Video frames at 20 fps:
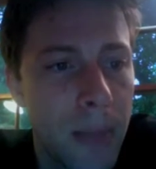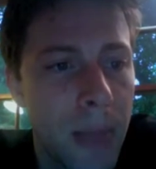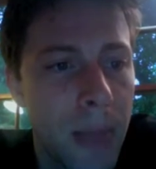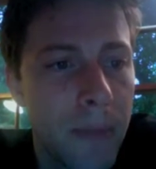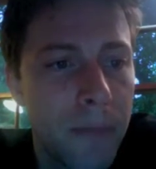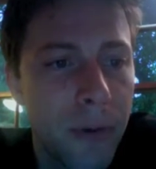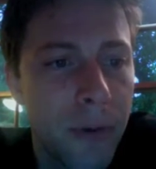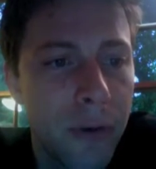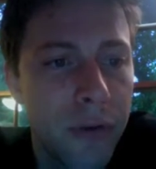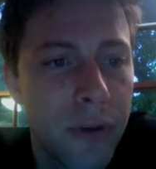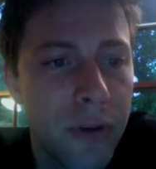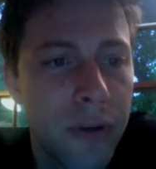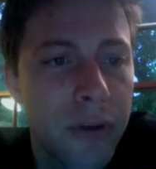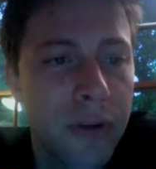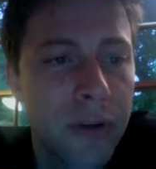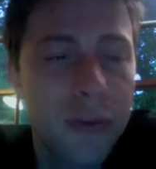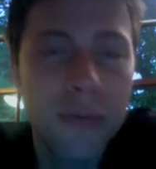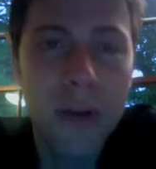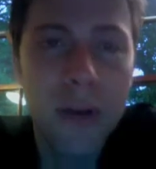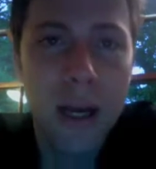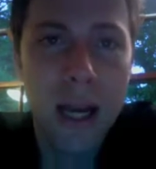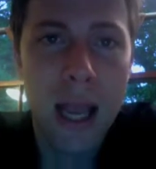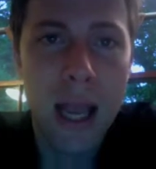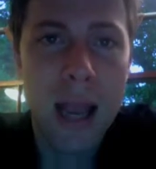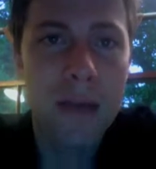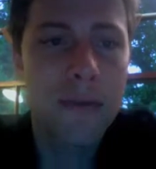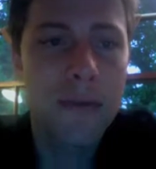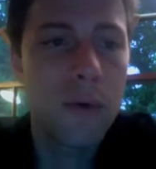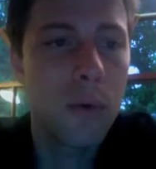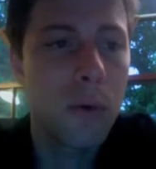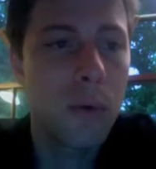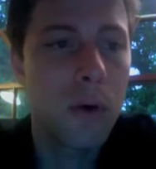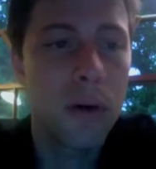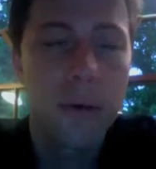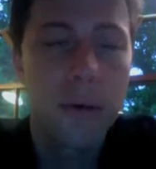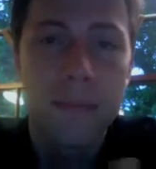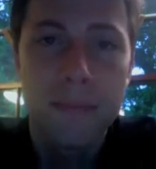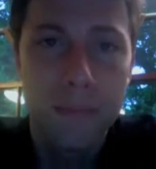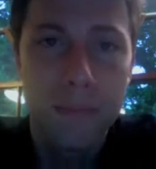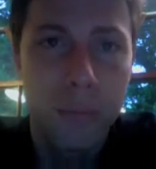First thing is that you've got to have
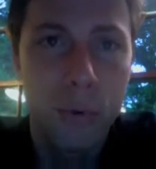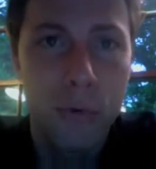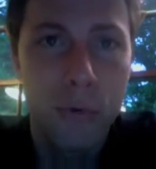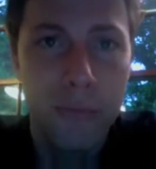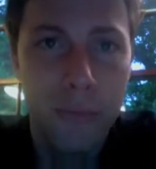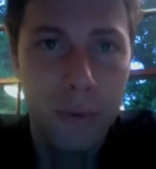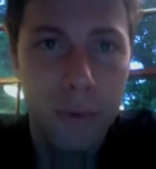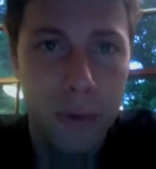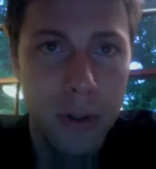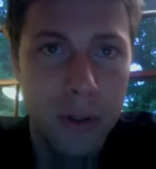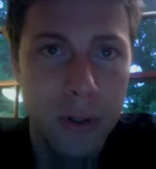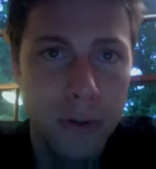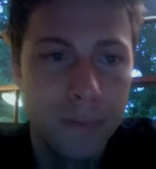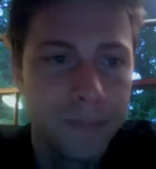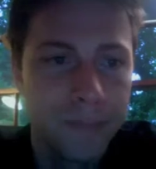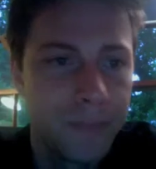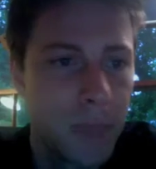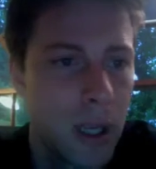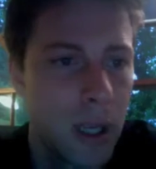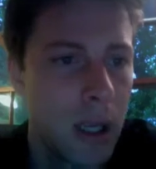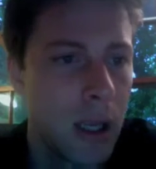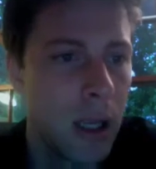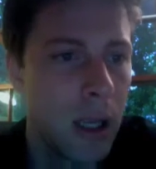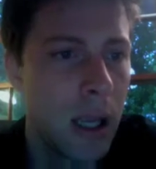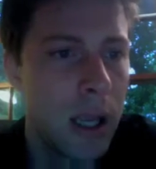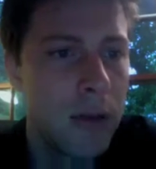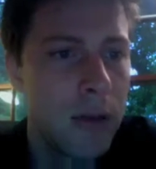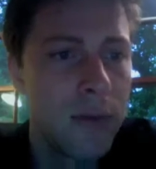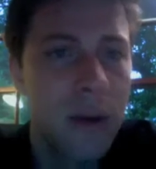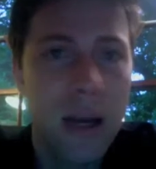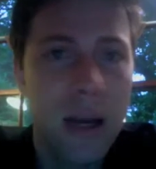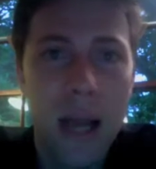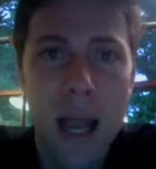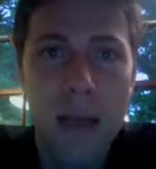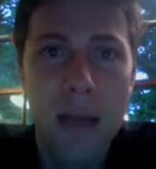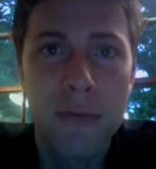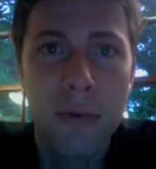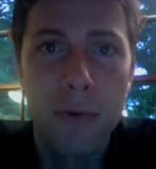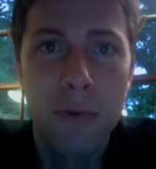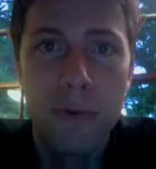your portfolio, and you've got to
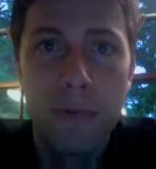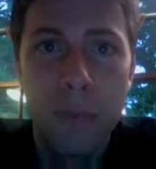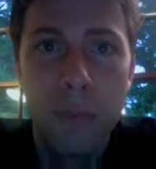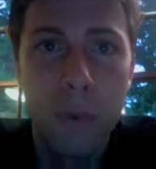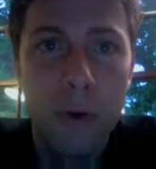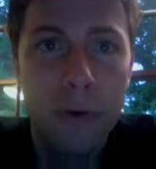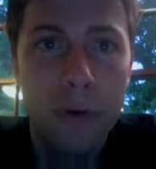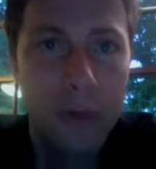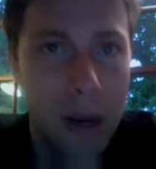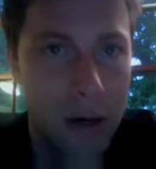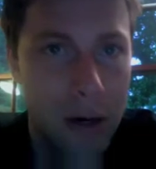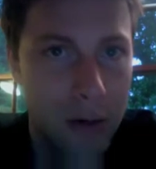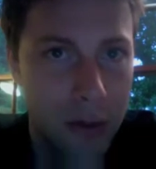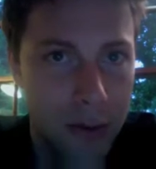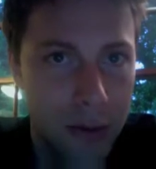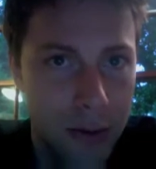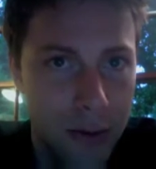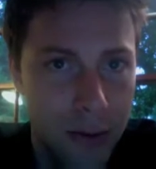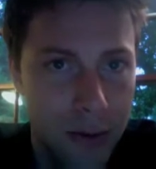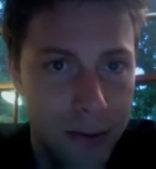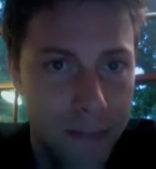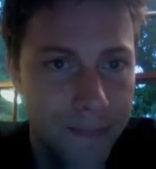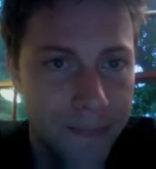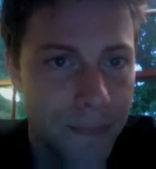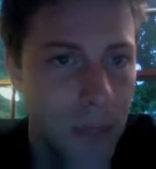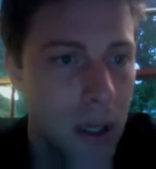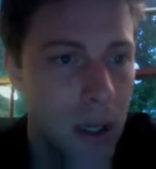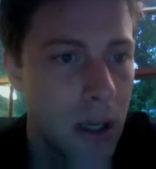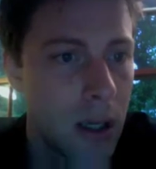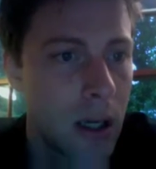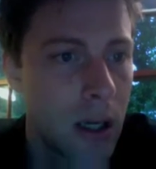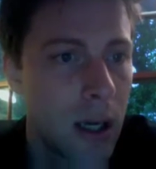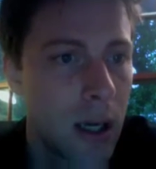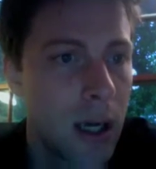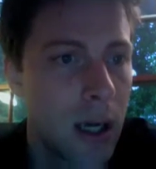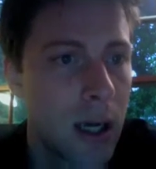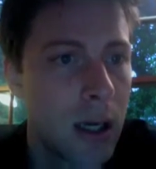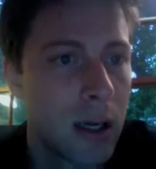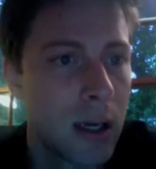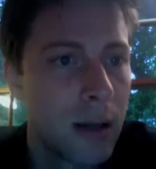have your four sections.
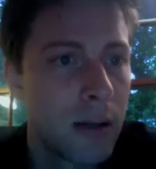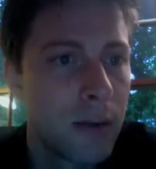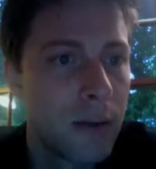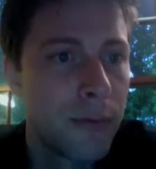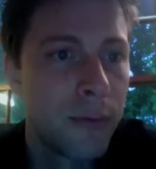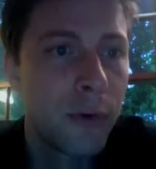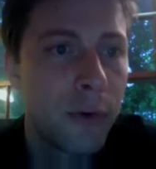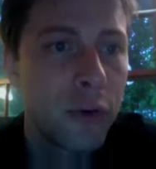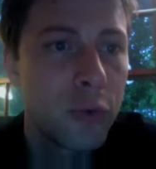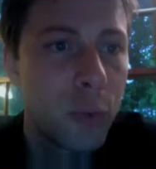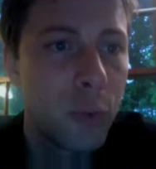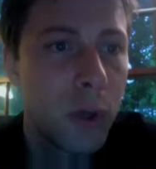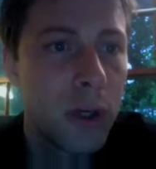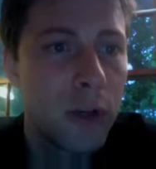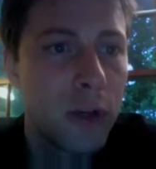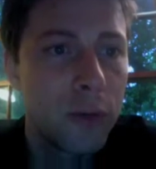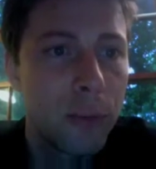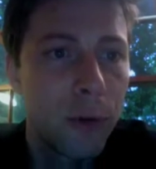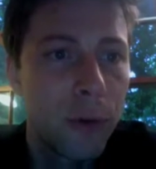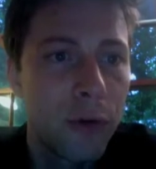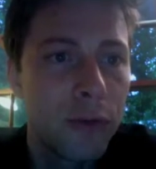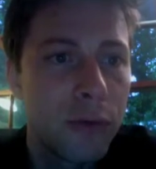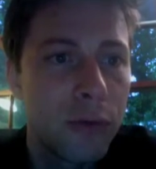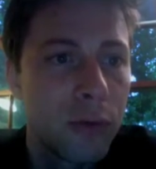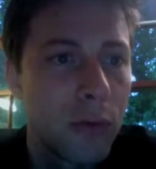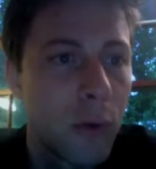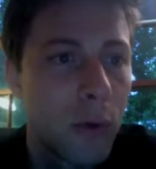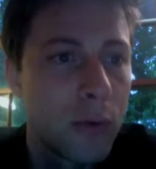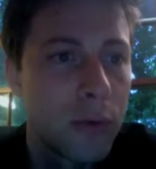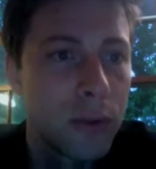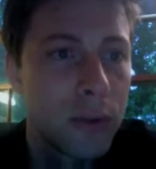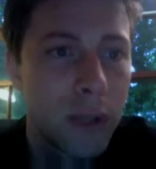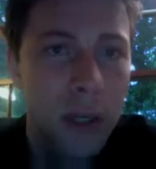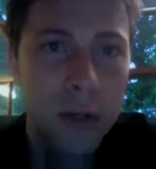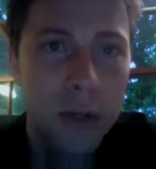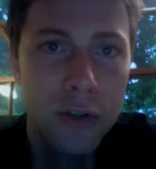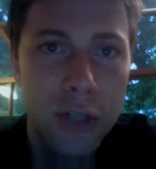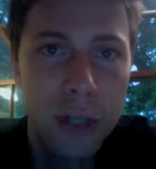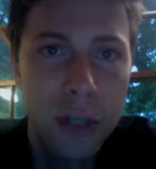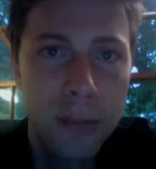The first one is personal growth and
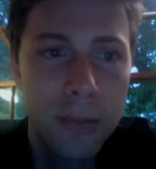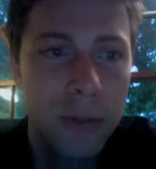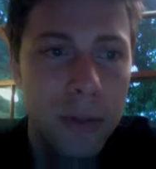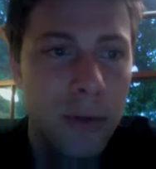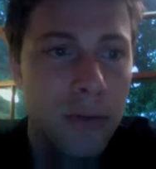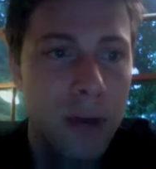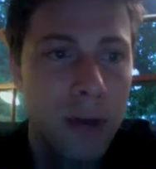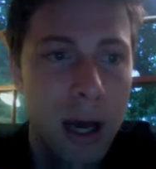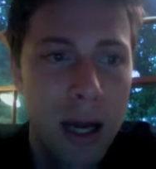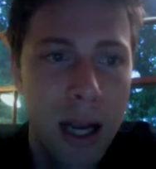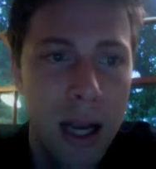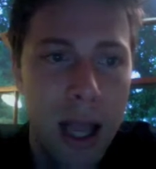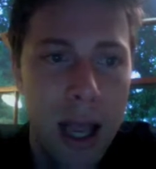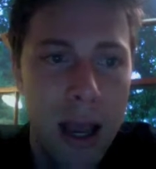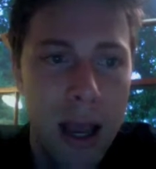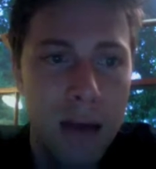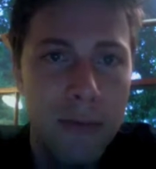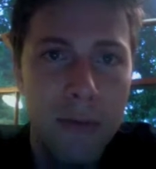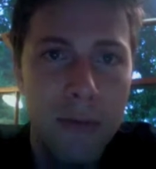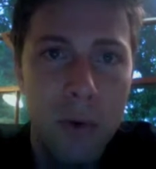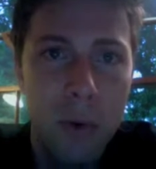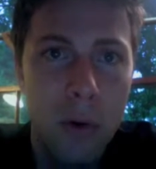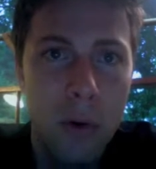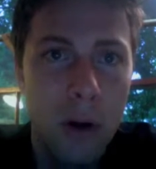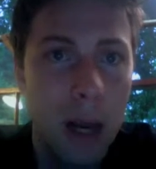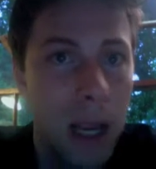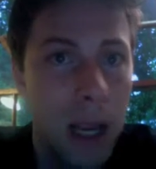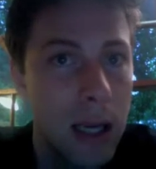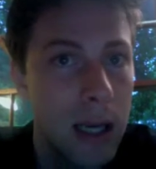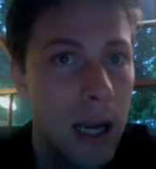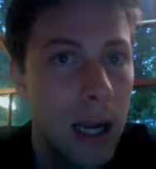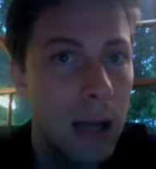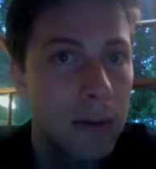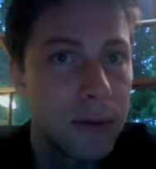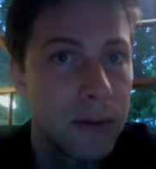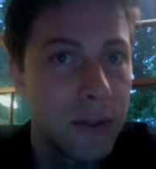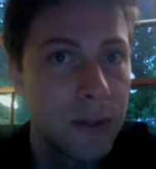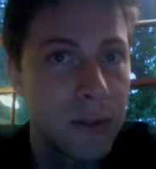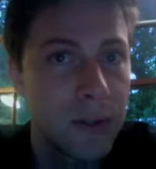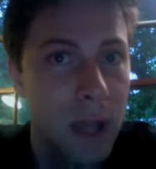leadership. You've got to have your handout,
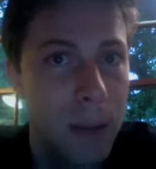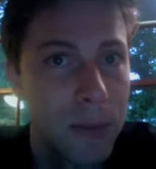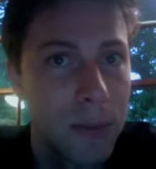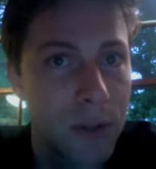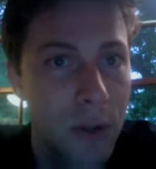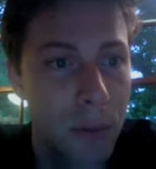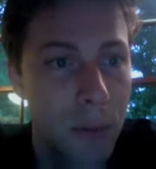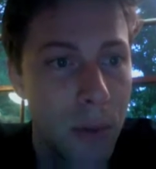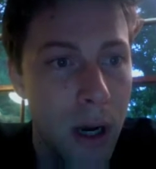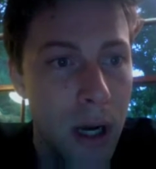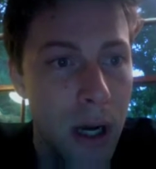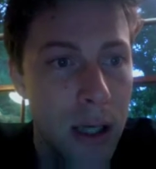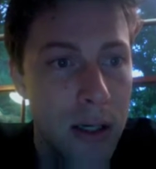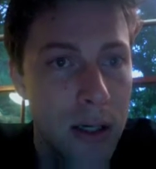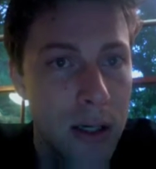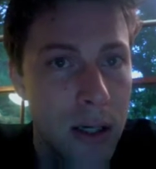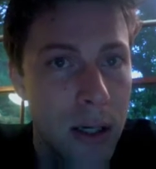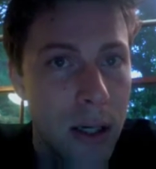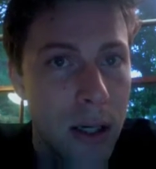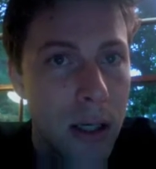6 Habits of the Mind.